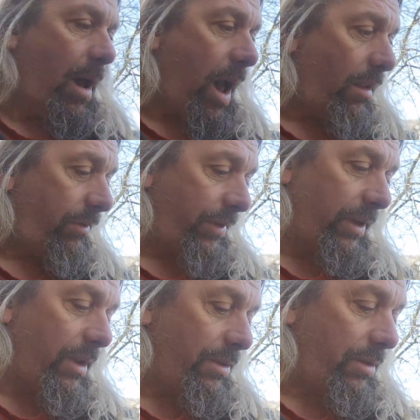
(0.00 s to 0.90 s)

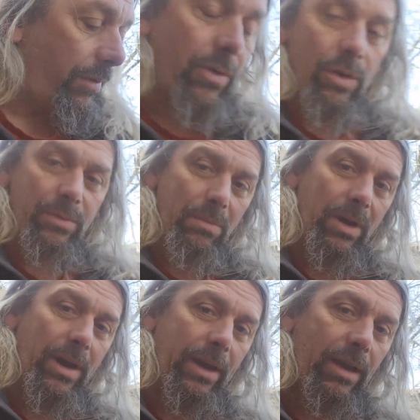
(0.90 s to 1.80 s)
Alfie is, of course,
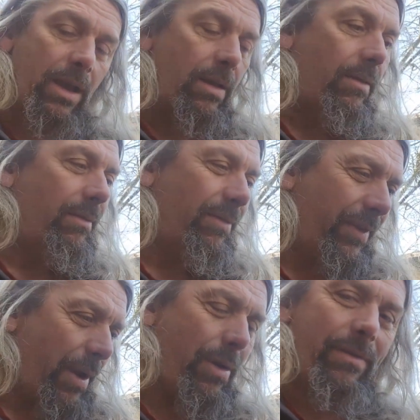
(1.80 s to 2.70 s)
my
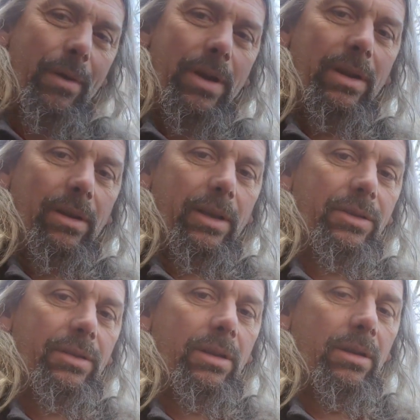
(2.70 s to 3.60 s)
very, very
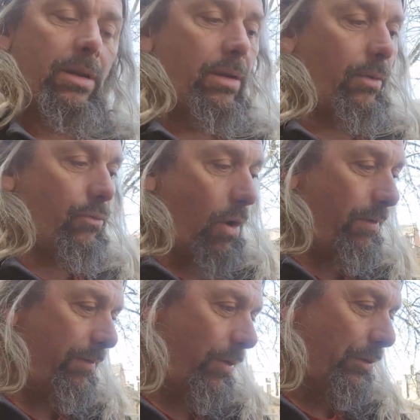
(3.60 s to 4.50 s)
nice Rover
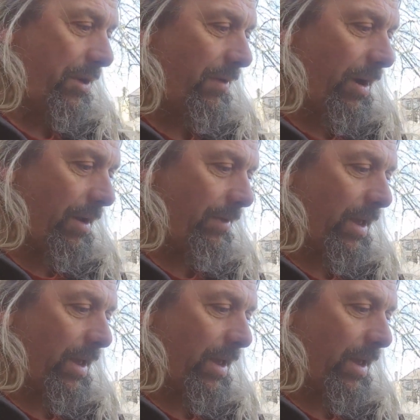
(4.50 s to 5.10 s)
45.